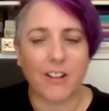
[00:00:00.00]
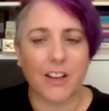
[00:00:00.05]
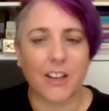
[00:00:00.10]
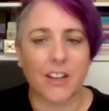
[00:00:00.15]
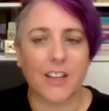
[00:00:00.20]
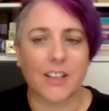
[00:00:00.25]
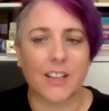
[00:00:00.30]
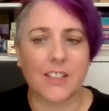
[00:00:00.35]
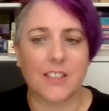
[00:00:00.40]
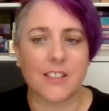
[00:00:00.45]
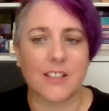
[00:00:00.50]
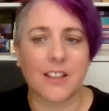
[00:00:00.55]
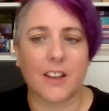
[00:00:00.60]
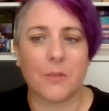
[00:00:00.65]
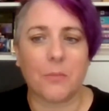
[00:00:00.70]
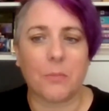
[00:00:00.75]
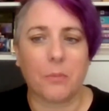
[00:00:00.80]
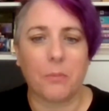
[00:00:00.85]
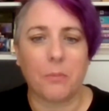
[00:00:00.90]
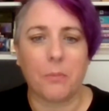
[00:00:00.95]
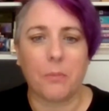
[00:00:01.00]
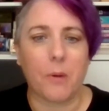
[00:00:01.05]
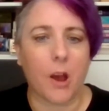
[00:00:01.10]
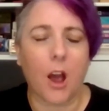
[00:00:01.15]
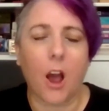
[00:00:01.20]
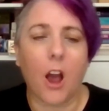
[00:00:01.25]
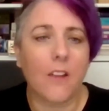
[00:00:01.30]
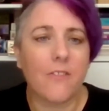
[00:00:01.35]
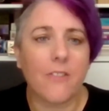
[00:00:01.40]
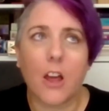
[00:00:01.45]
And it's like,
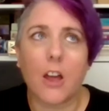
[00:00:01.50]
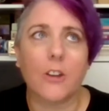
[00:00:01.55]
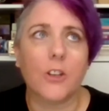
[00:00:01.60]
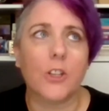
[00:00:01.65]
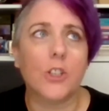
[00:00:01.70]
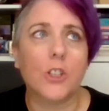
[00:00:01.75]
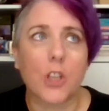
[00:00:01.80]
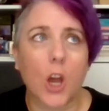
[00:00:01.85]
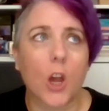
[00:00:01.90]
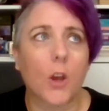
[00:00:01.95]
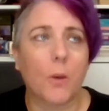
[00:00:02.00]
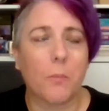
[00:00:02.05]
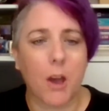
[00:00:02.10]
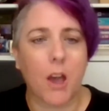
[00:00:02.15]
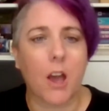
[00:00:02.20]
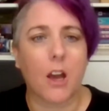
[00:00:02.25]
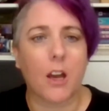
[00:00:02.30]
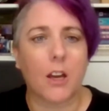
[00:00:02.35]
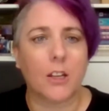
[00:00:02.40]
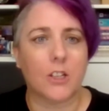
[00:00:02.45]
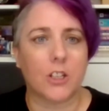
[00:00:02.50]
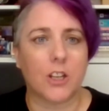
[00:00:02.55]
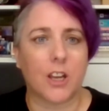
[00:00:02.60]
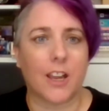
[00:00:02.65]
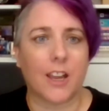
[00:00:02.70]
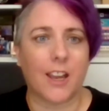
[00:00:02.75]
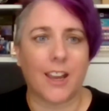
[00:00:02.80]
I've learned so much